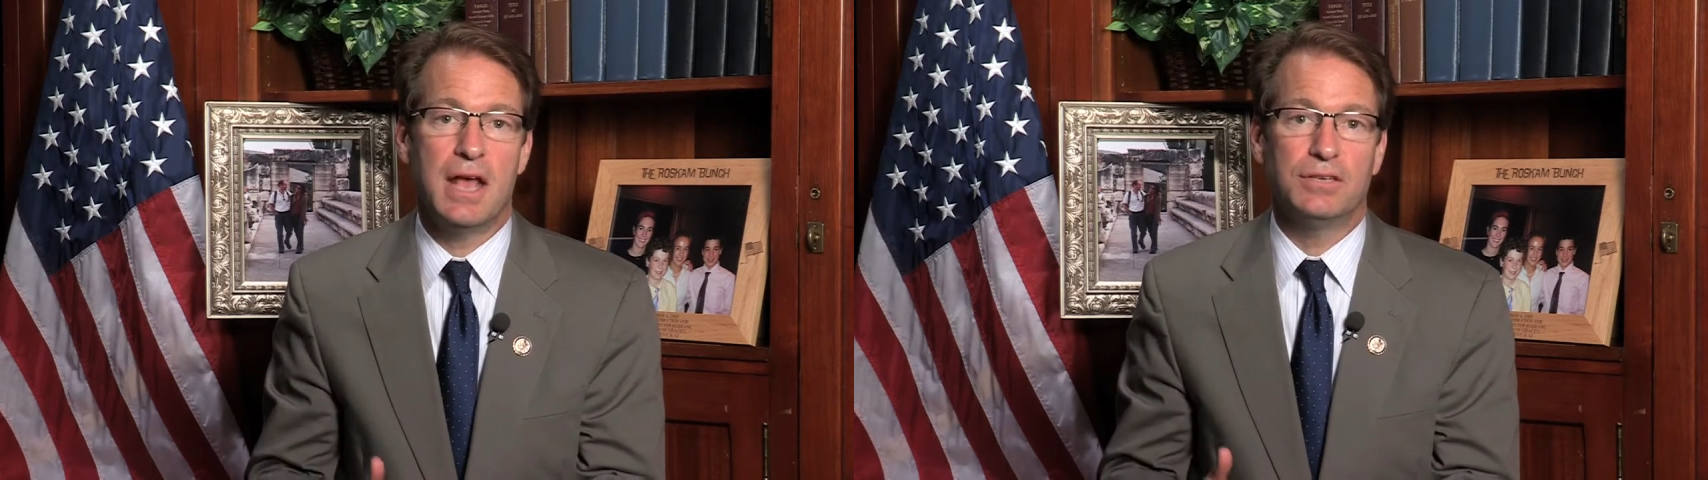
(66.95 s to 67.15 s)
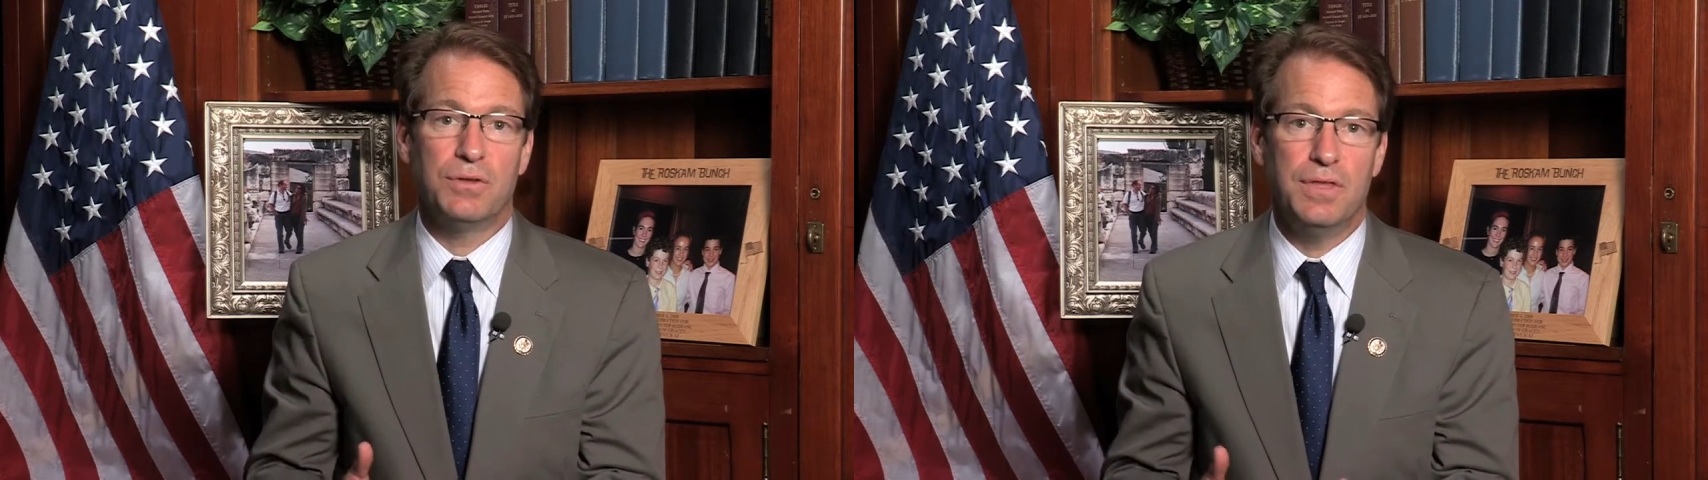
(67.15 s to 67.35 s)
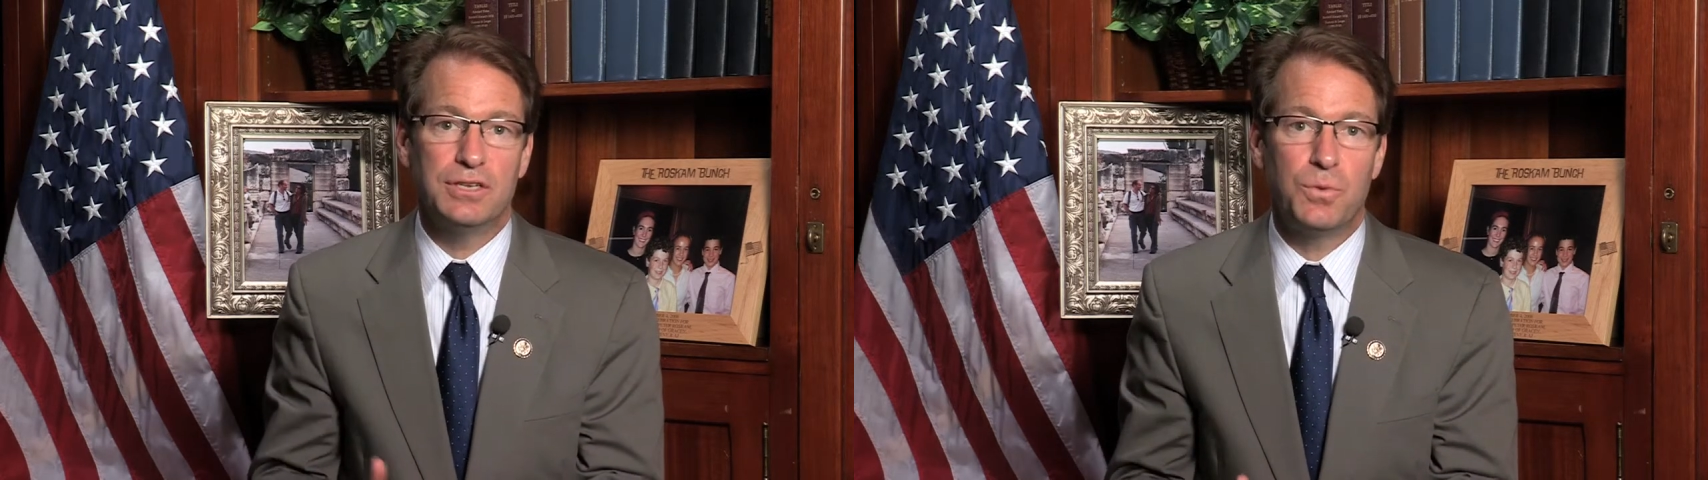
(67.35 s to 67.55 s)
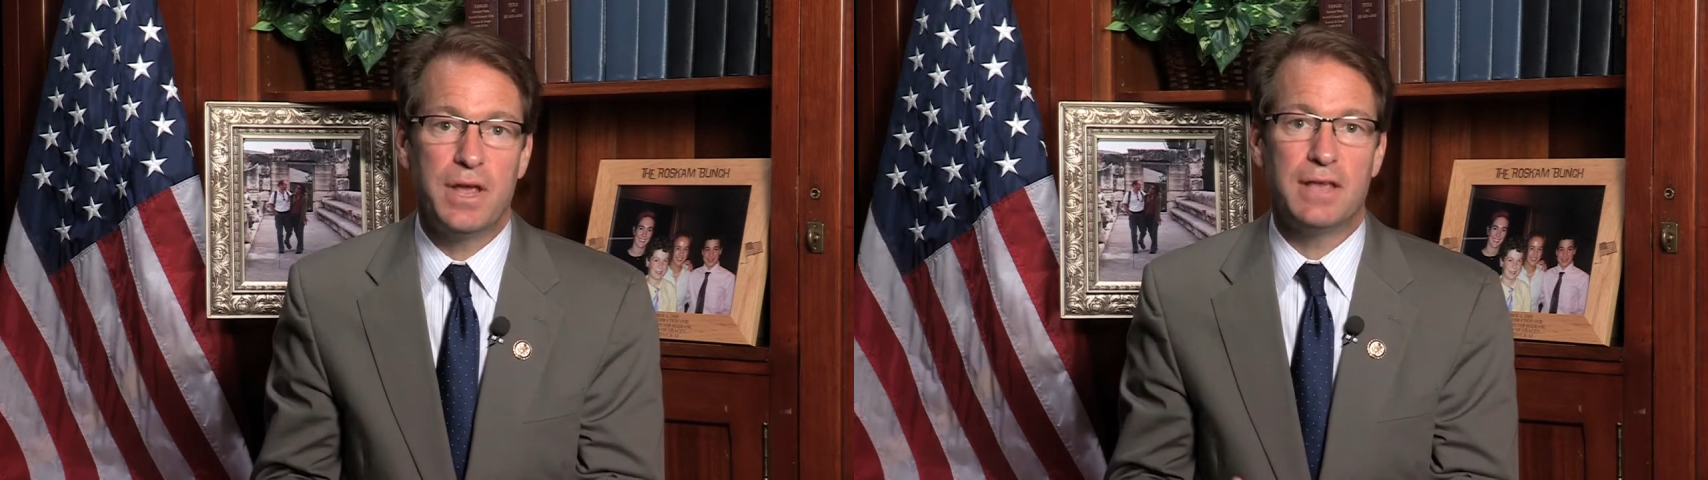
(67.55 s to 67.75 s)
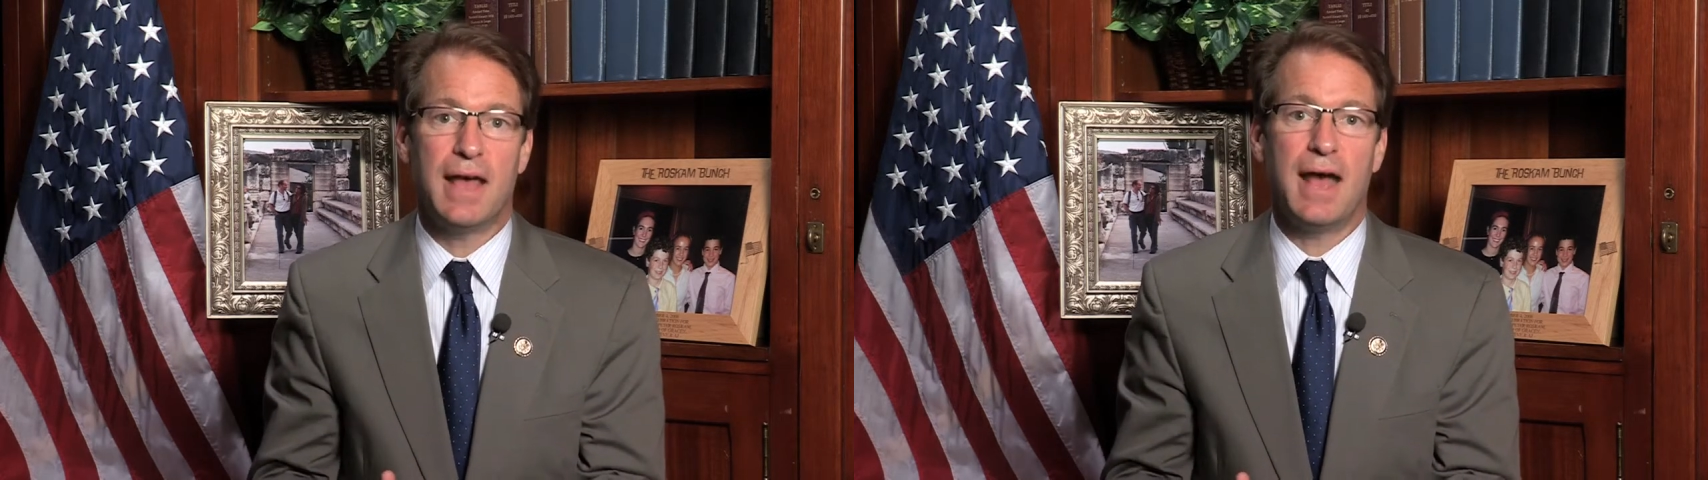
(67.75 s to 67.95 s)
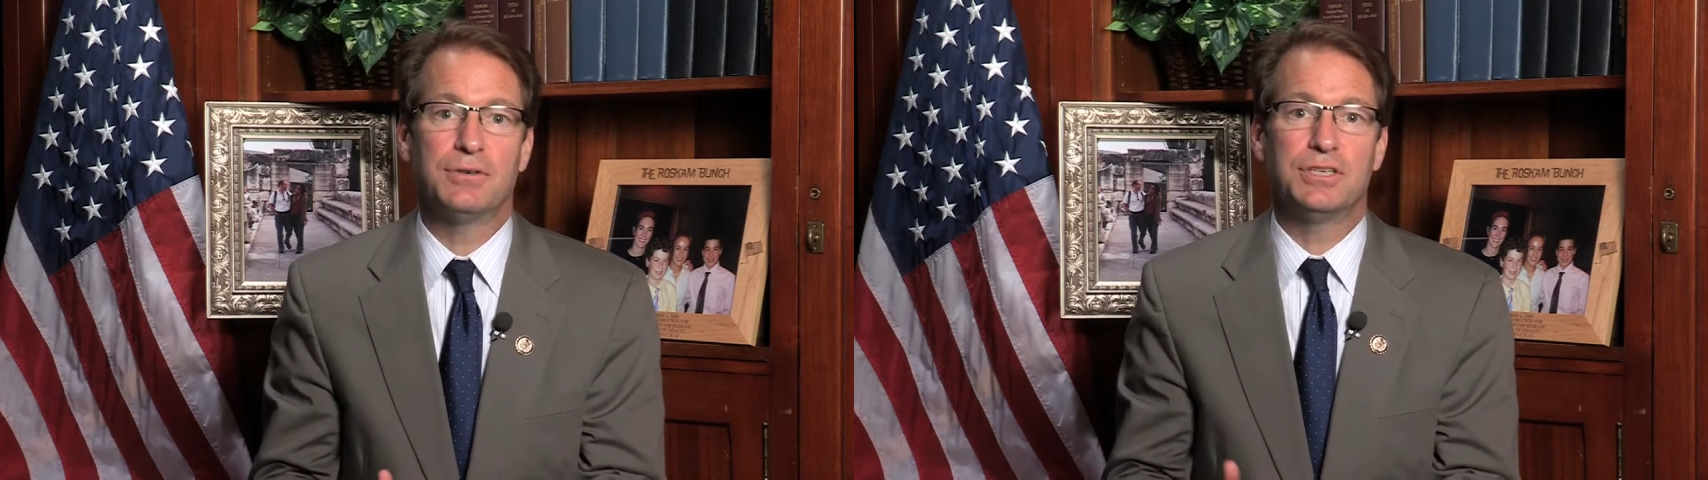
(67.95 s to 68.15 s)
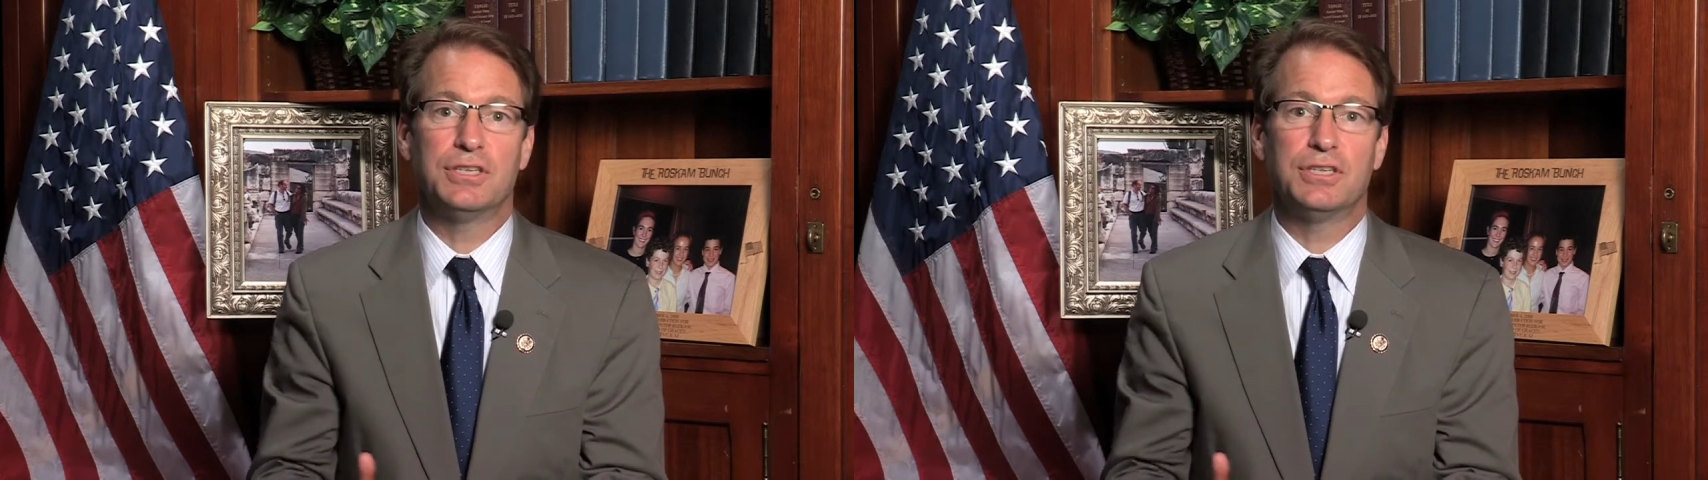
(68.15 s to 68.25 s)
So this week, the House